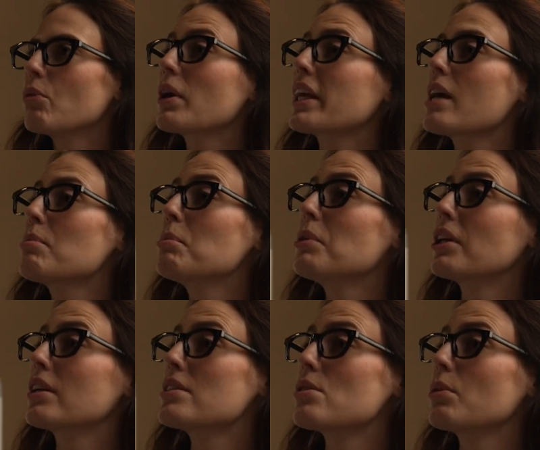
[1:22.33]
what
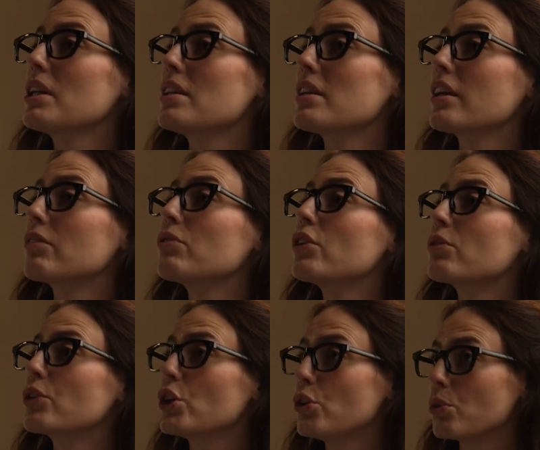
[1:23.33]
capabilities do we need to get a
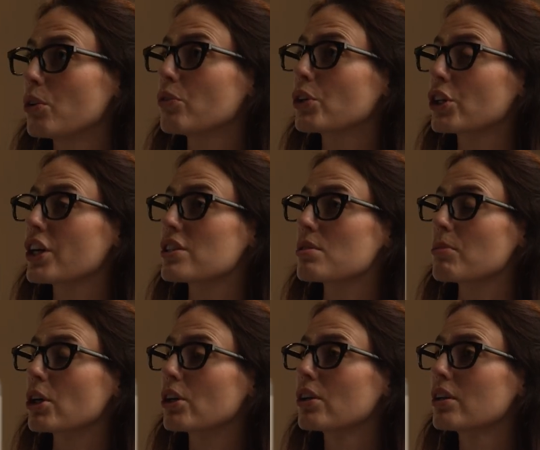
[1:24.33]
full view of your customer?